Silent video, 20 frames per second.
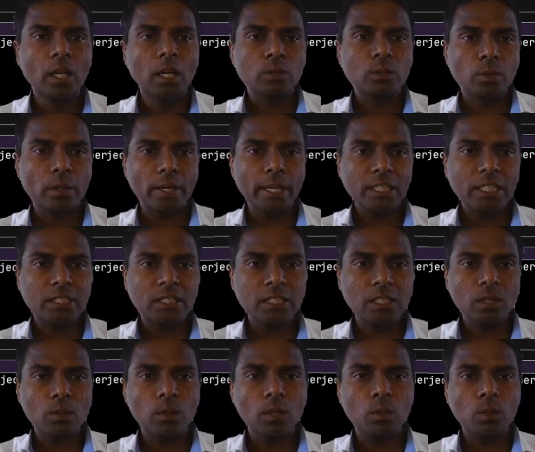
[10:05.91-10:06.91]
So x is
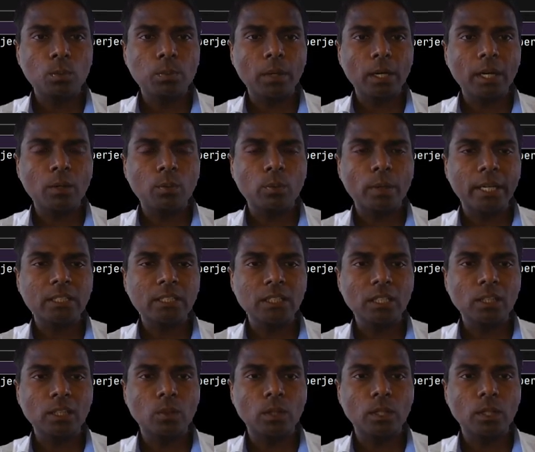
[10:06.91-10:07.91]
equal to 5, y is
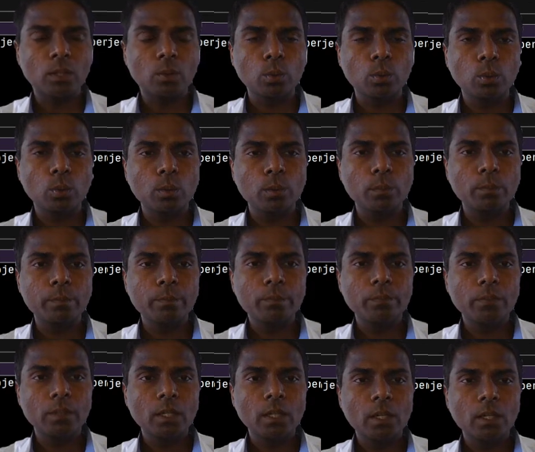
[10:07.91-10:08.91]
equal to
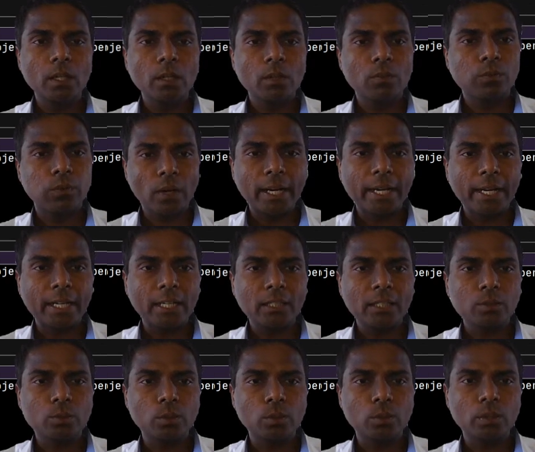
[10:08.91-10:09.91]

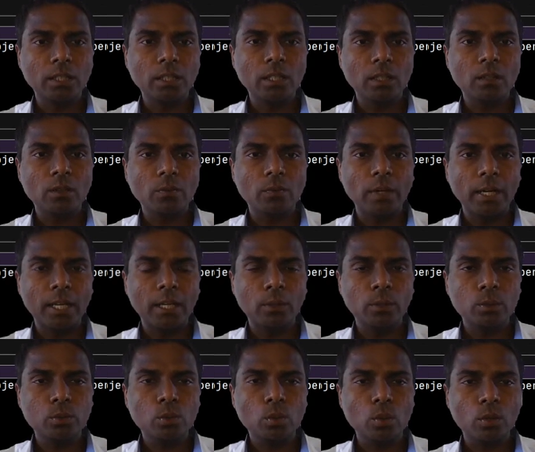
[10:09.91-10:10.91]
5. So here
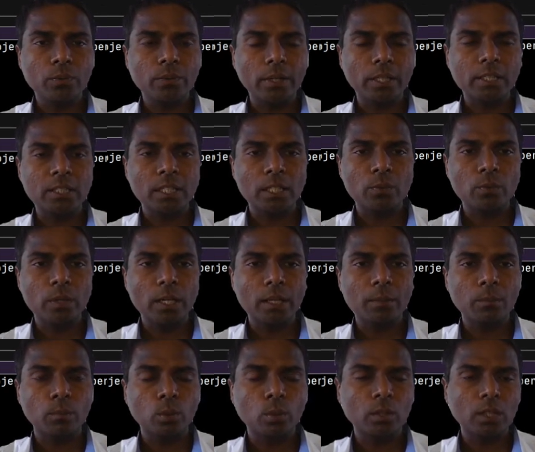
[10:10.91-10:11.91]
values of x and y
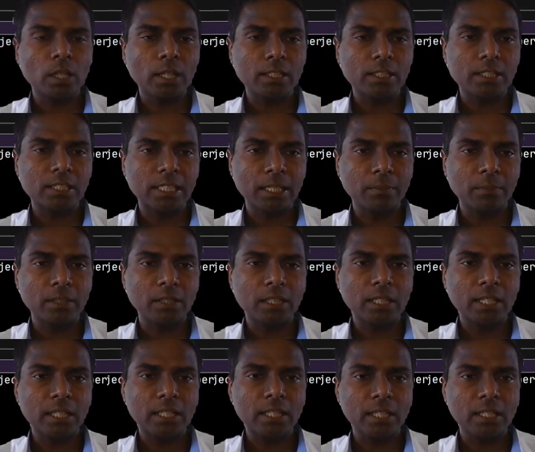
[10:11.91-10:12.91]
both are same. In
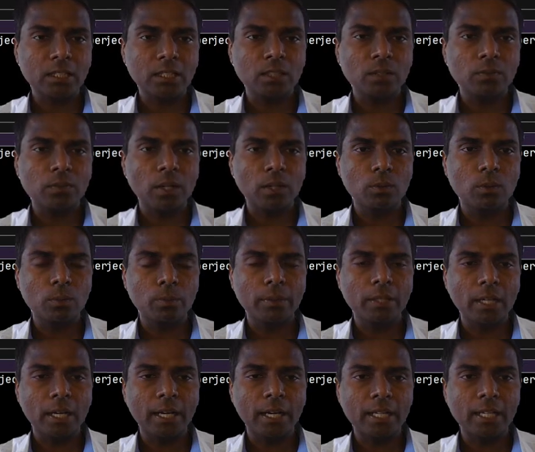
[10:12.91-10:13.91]
that case, if I will be
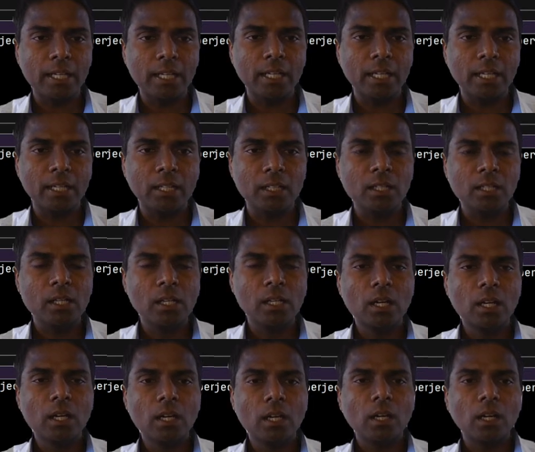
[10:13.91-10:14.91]
writing
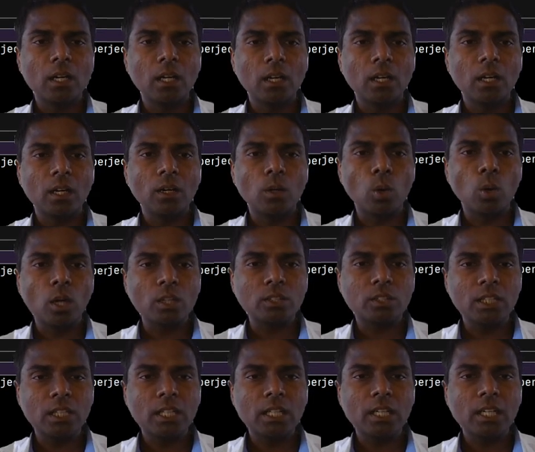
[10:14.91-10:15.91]

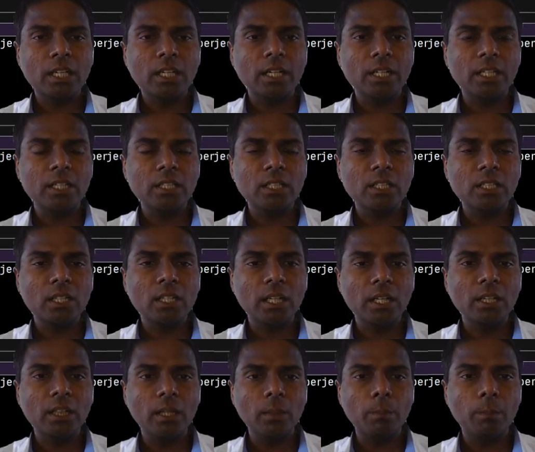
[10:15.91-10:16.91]
logical condition
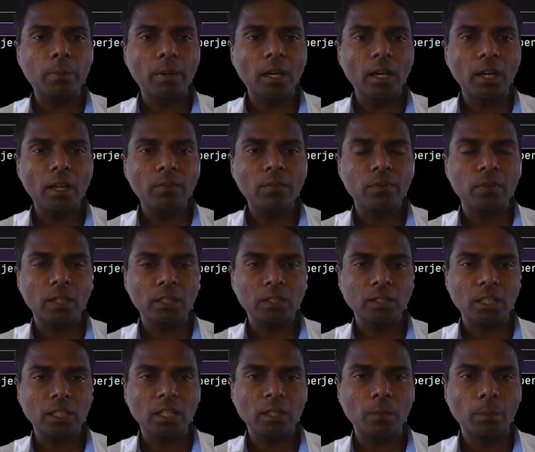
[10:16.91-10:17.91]
in the printf
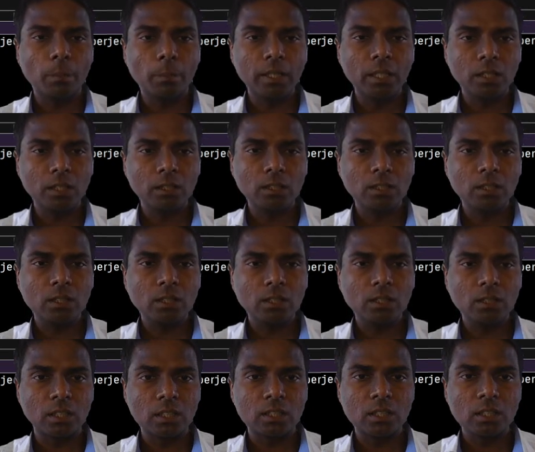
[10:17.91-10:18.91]
function, it means
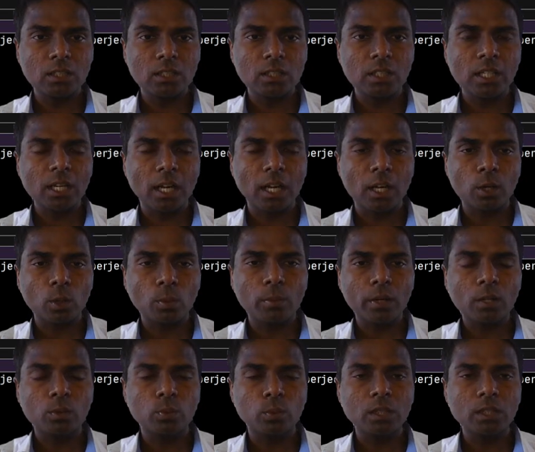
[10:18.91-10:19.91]
this is the
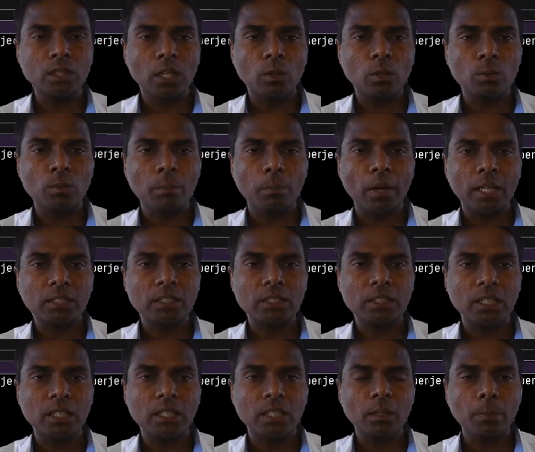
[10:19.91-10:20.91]
argument which I'll be
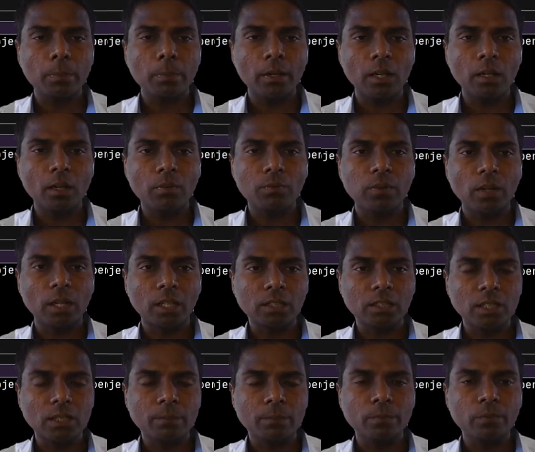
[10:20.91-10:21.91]
passing in the print
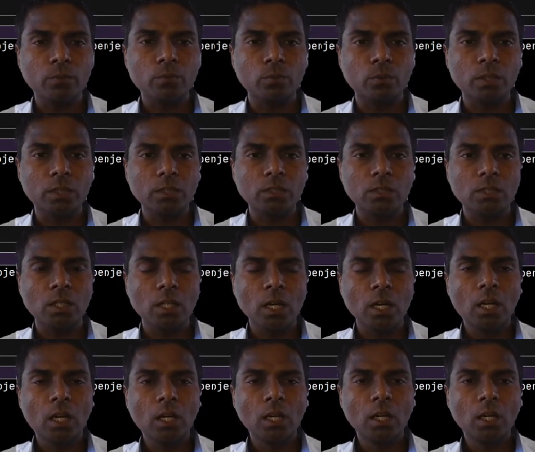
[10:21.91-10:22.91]
function, which
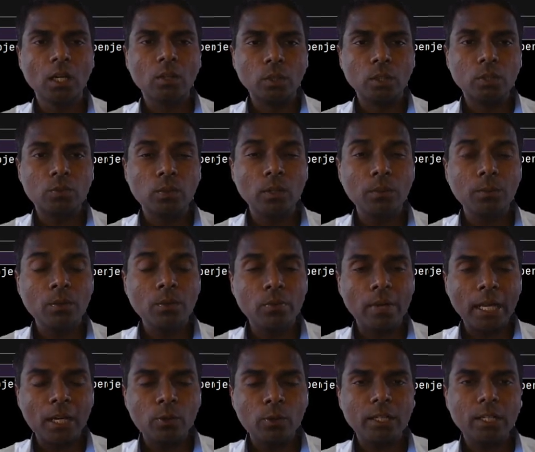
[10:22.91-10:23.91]
will be
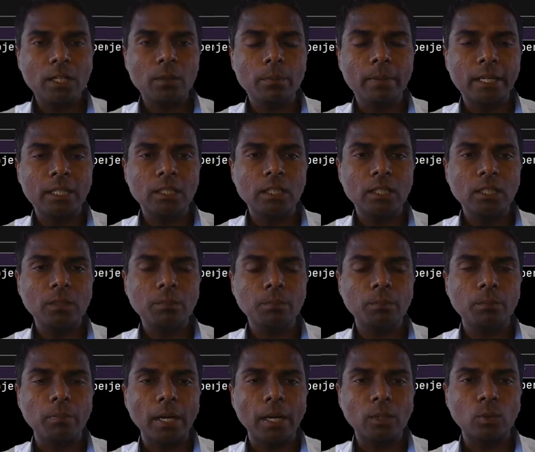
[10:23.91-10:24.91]
evaluated by the
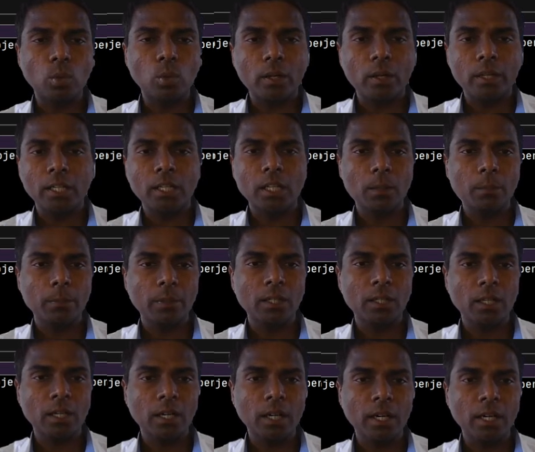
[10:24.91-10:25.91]
Python
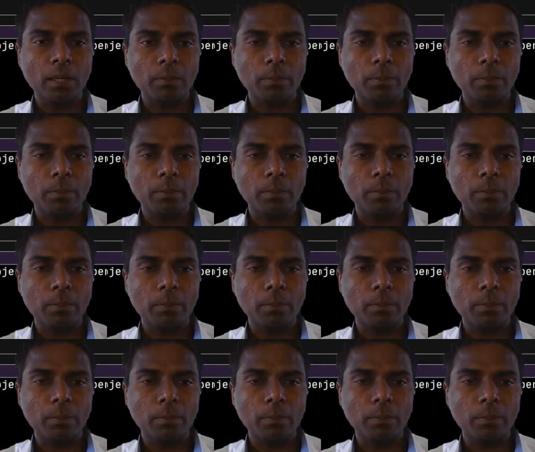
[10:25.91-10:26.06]
interpreter,